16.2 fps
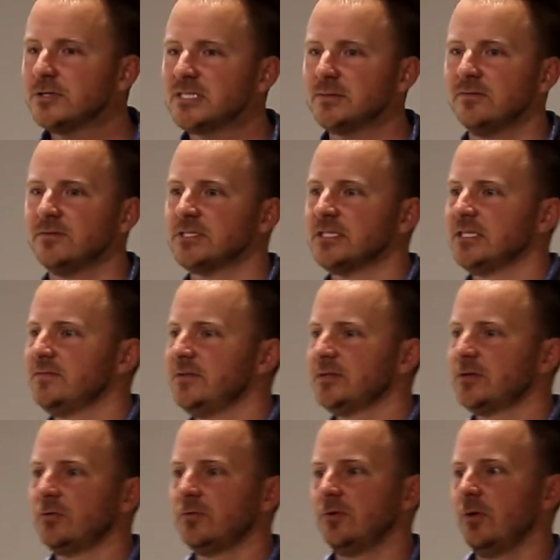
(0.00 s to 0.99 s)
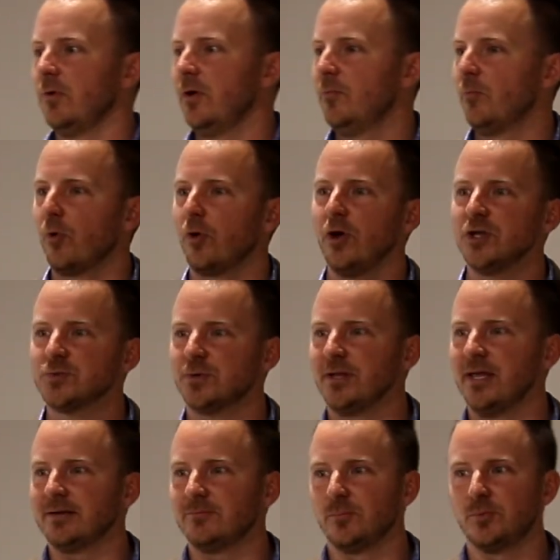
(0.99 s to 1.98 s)
some of us live in worlds
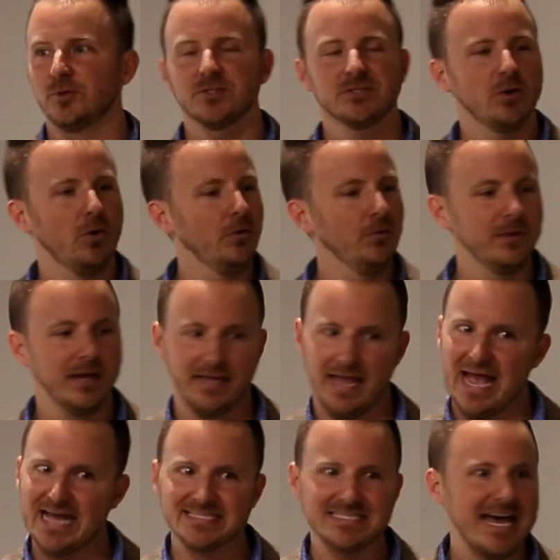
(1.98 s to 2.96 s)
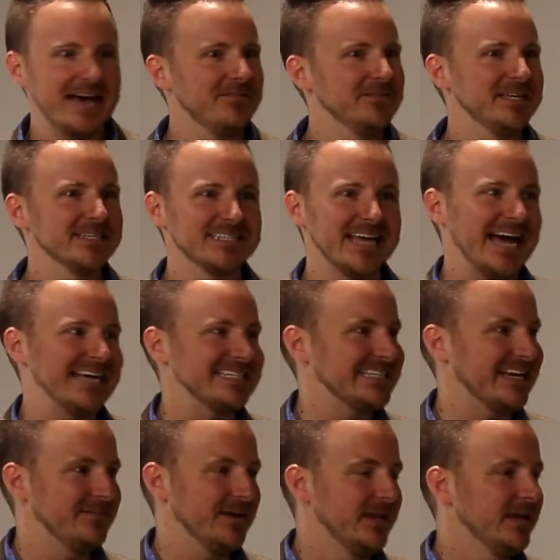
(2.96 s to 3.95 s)
where we're told it has to have this, it has to
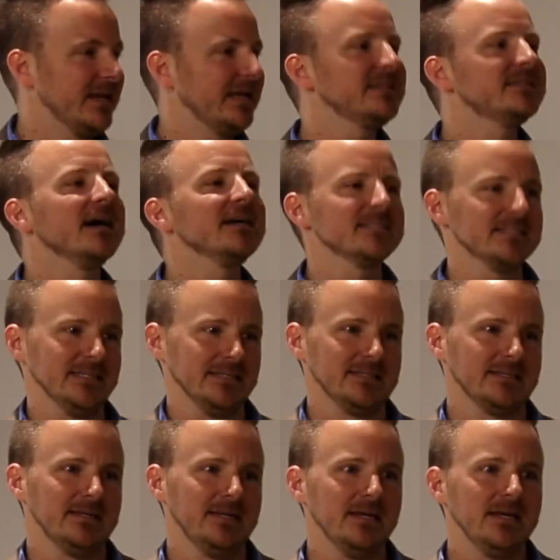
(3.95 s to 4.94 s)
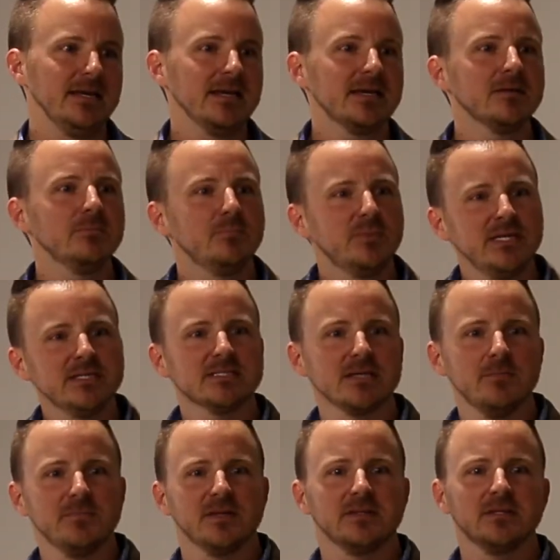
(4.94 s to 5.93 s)
have it. It doesn't. It can be
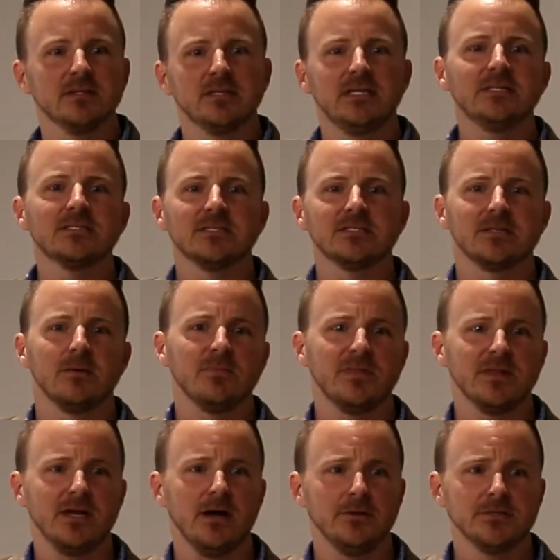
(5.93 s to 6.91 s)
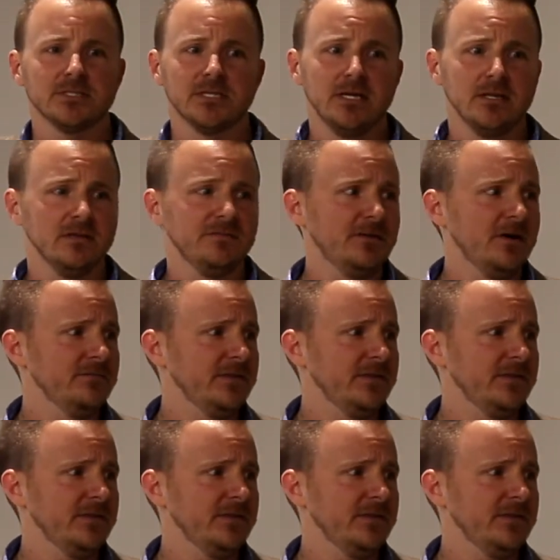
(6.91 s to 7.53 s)
something that leads to something else. The fun